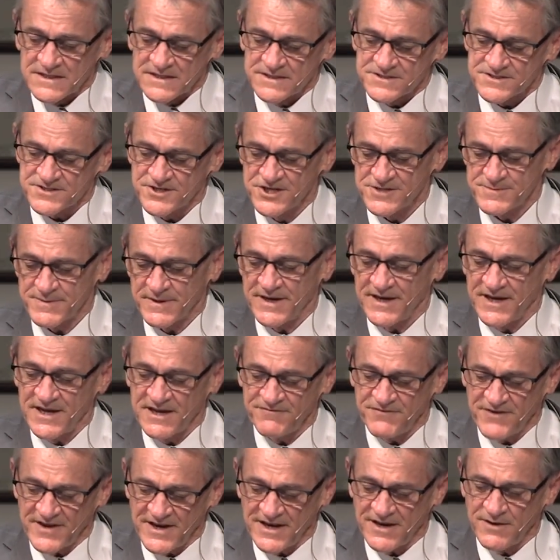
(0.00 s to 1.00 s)
excuse me,
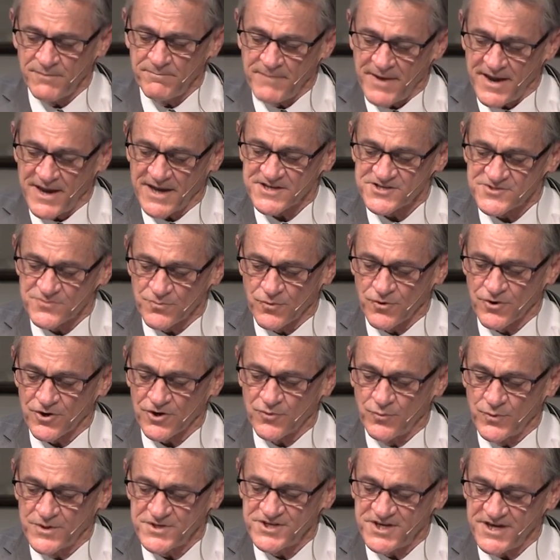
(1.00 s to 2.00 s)
if any man's work
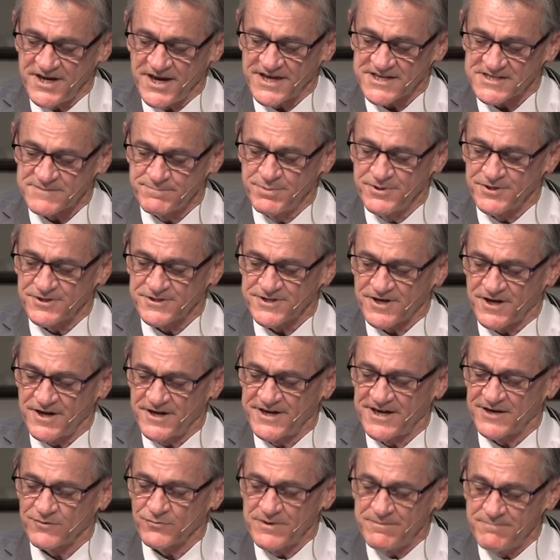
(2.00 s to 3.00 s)
which he has built on
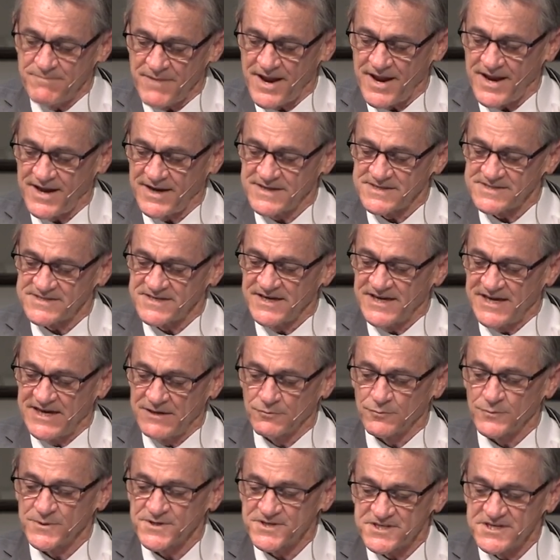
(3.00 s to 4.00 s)
it remains,
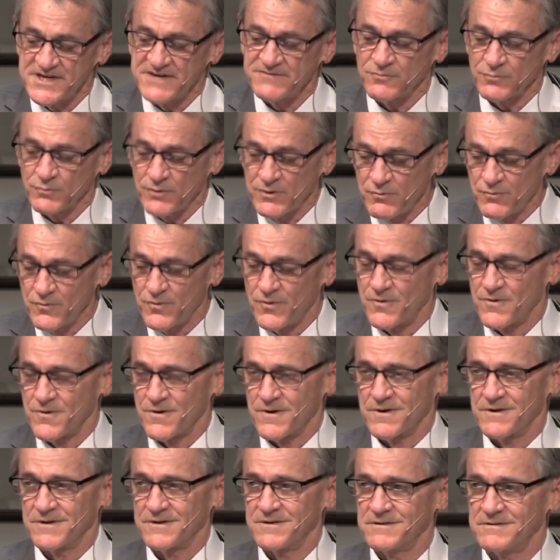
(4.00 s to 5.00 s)
he'll receive a
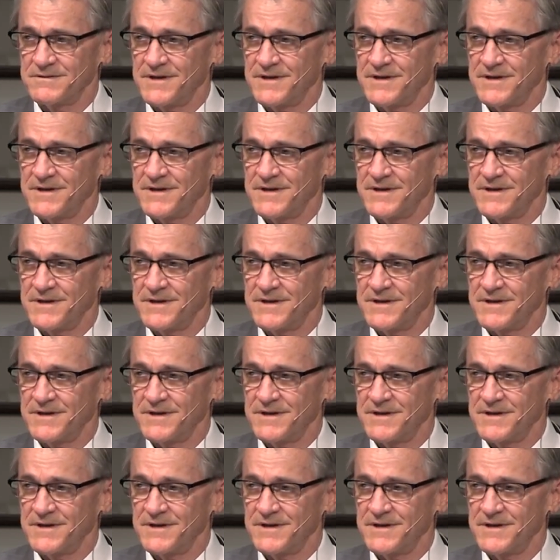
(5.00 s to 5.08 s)
reward.